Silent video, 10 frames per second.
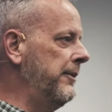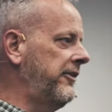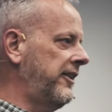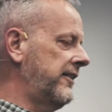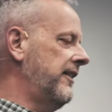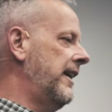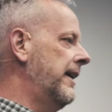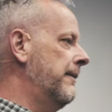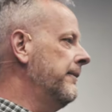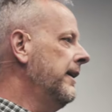and 6
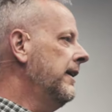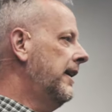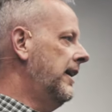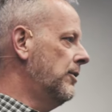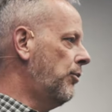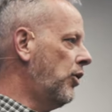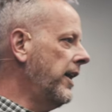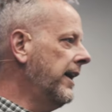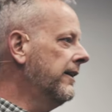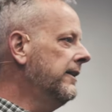a.m. in the
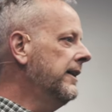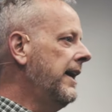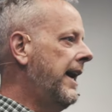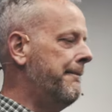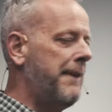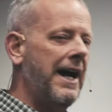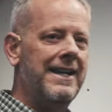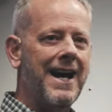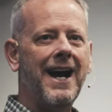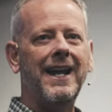morning. And by
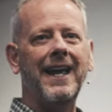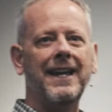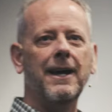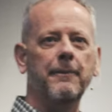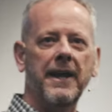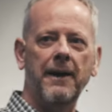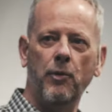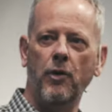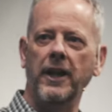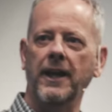9 a.m. that
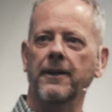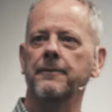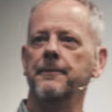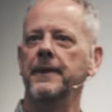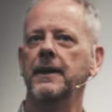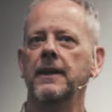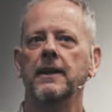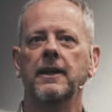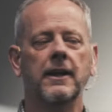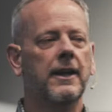morning,
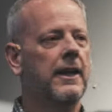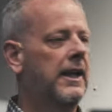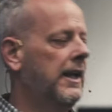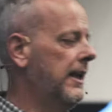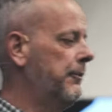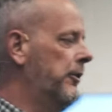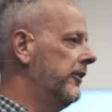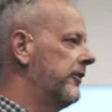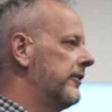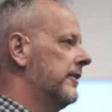he
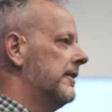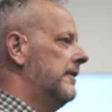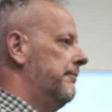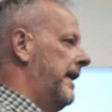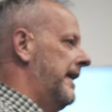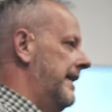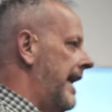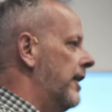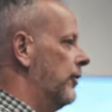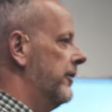was being
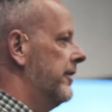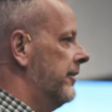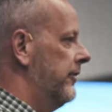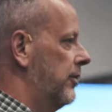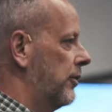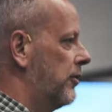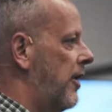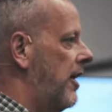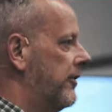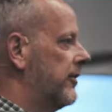nailed to a
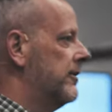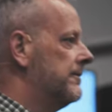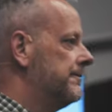cross.